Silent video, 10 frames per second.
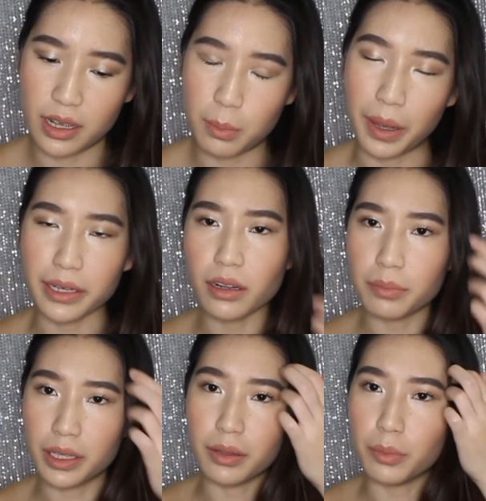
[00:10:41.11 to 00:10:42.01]
might not
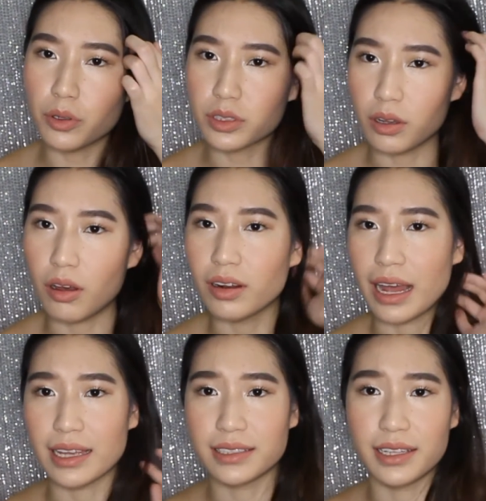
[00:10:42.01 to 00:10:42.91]
be the most
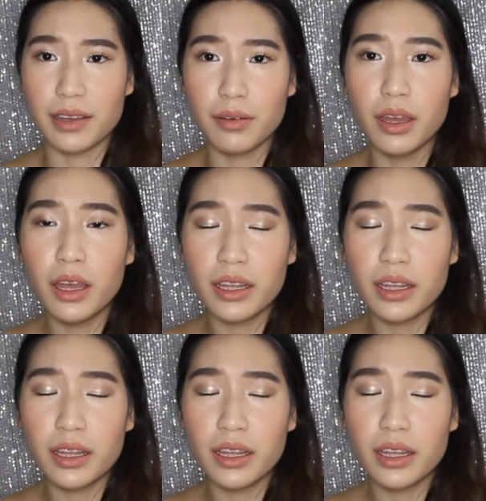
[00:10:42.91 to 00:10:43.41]
long-lasting